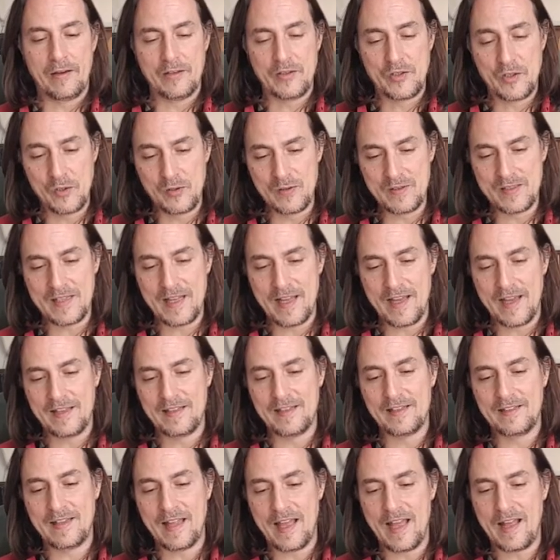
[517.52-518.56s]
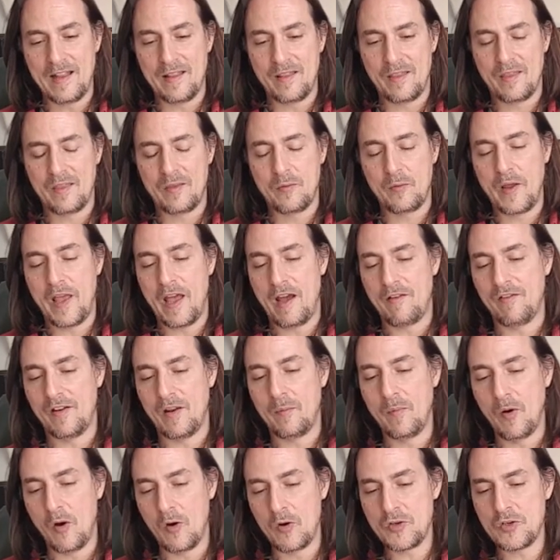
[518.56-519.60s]
Tuesday the tenth, we have an
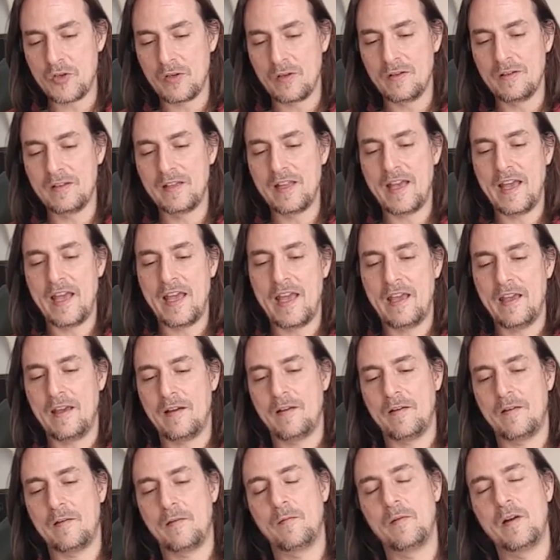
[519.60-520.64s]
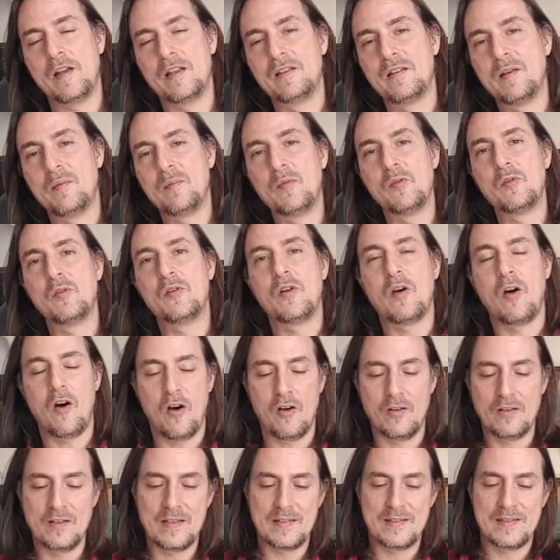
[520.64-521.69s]
emotional day with the moon
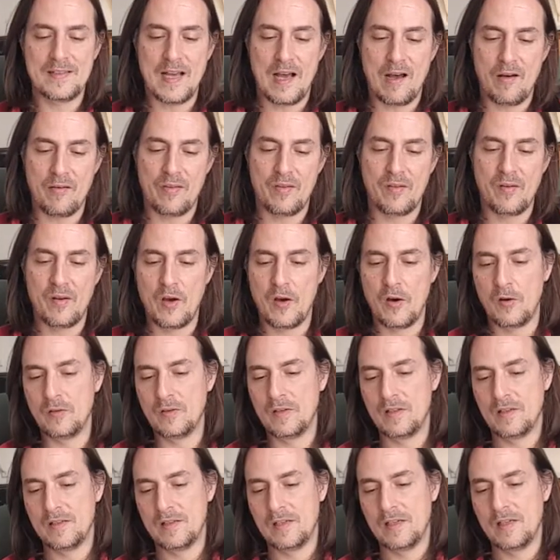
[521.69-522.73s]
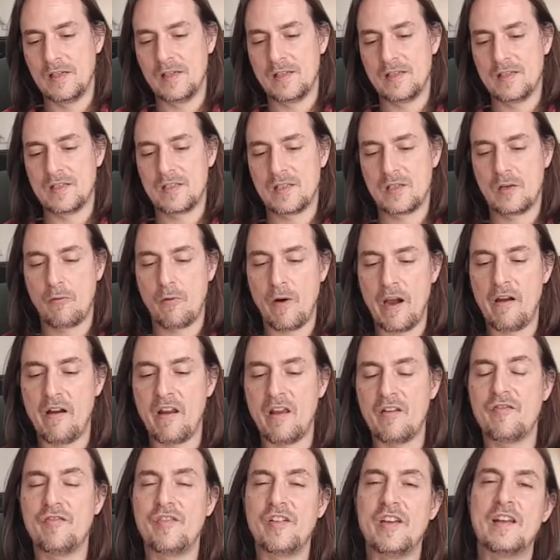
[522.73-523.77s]
on the south node,
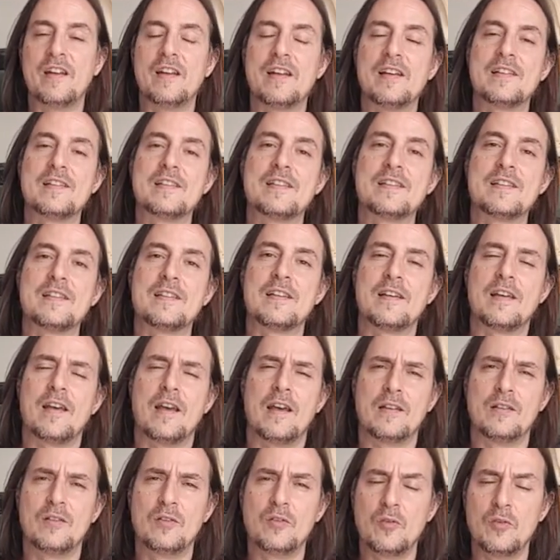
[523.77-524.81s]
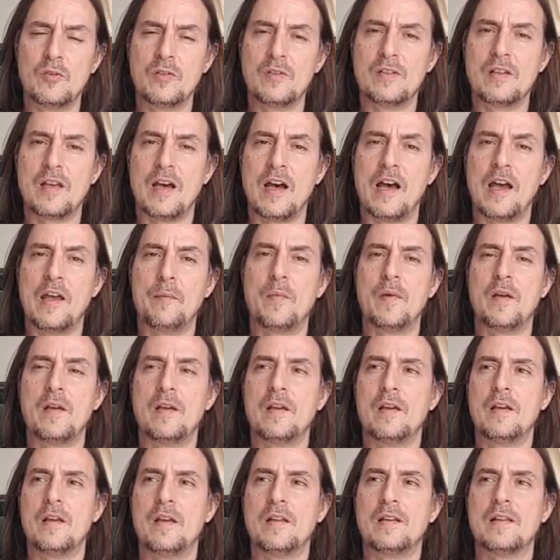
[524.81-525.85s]
squaring Venus at noontime.
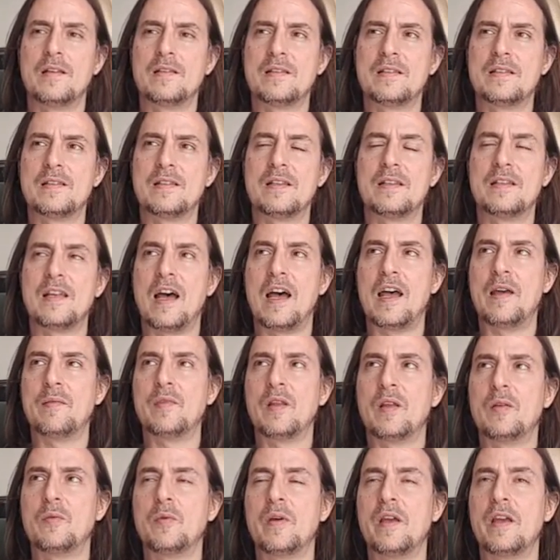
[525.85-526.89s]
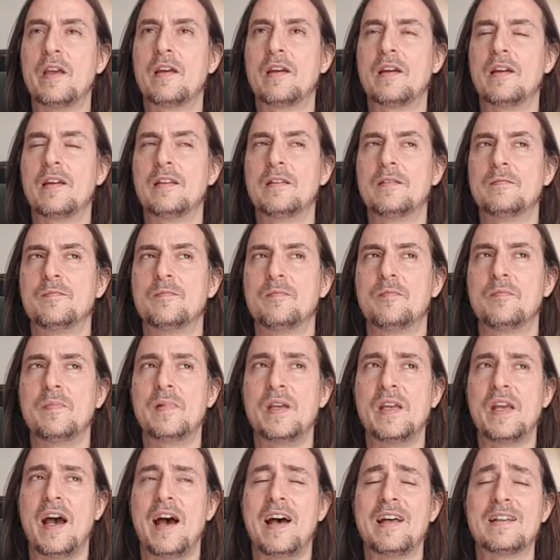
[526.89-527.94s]
This is a time that we could
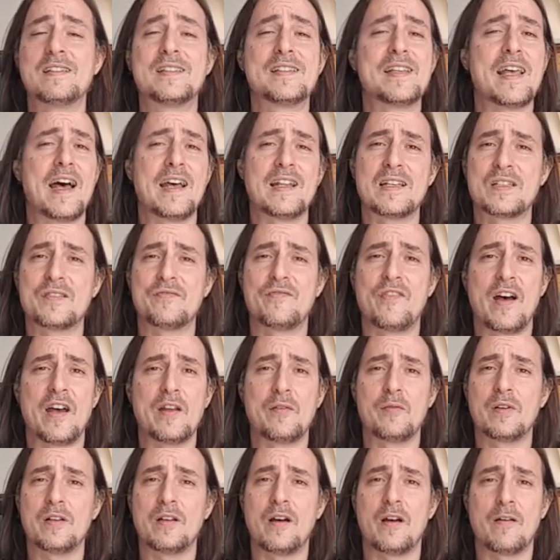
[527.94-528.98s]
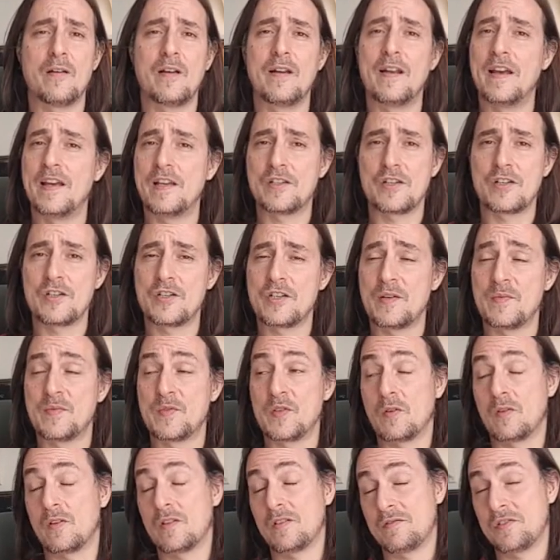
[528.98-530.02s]
be unsatisfied with our
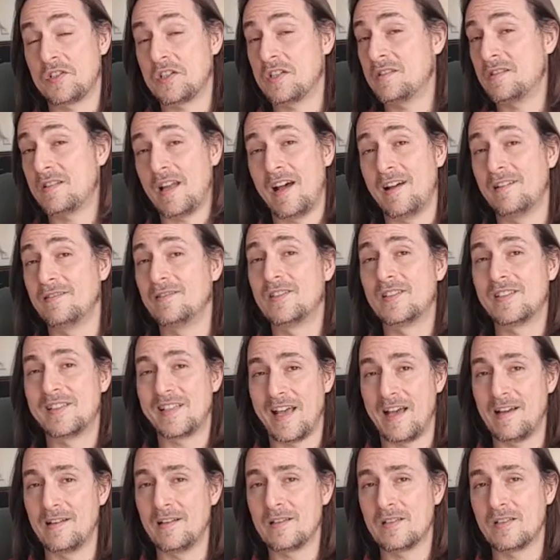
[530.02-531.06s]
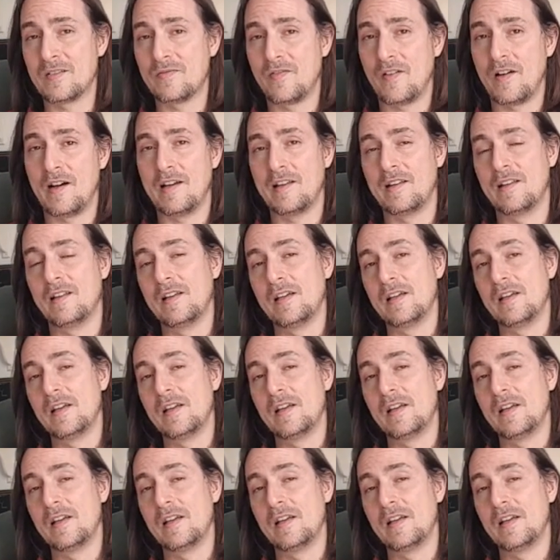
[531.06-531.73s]
relationships, or just unsatisfied.